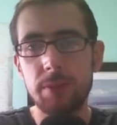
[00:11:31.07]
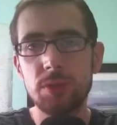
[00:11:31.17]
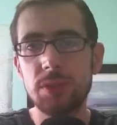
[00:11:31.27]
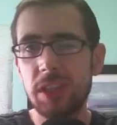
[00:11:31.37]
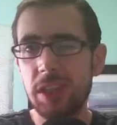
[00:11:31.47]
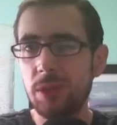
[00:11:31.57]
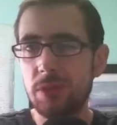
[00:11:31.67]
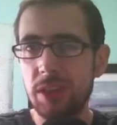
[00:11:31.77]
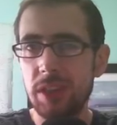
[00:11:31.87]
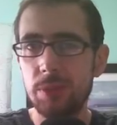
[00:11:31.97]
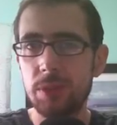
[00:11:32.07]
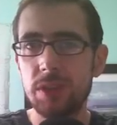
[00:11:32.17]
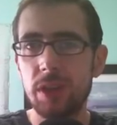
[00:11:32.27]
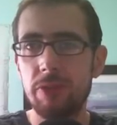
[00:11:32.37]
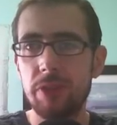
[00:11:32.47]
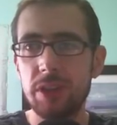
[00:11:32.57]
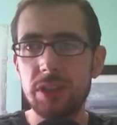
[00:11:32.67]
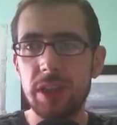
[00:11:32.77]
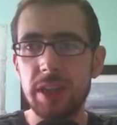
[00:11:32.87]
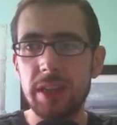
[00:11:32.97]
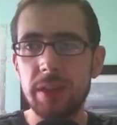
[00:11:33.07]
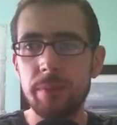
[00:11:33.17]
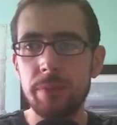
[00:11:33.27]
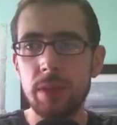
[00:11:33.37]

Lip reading: Of course, Qt was originally